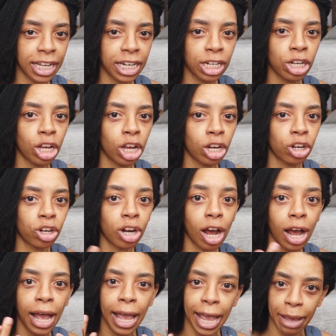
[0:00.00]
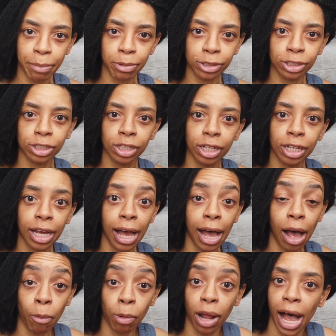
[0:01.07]
in, you're not able to,
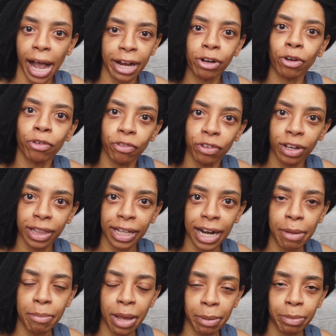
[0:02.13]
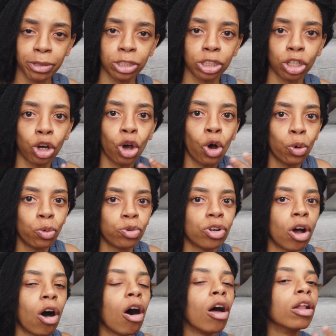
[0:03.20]
well, I don't feel that I'm able to coat
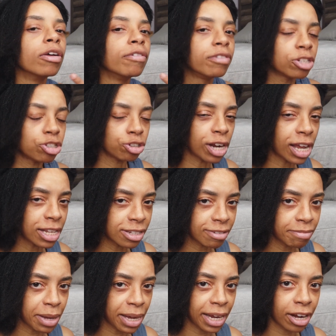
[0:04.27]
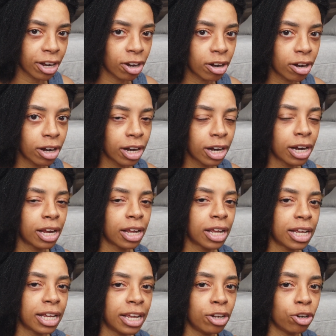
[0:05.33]
all of the strands of my hair
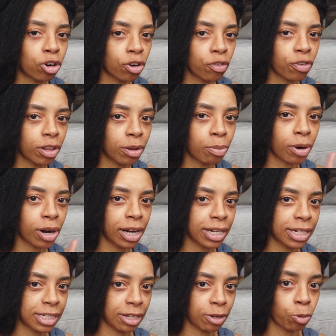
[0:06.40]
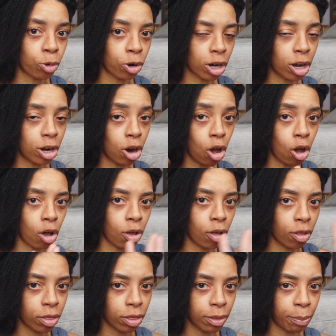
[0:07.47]
in order for the product to work on
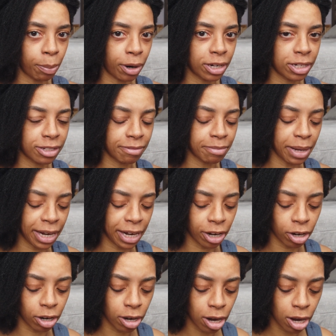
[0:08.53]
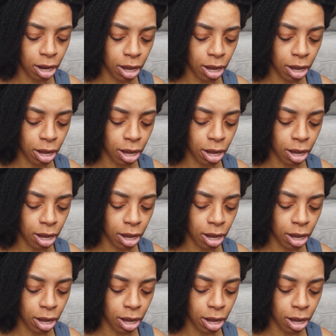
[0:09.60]
all the parts of my hair.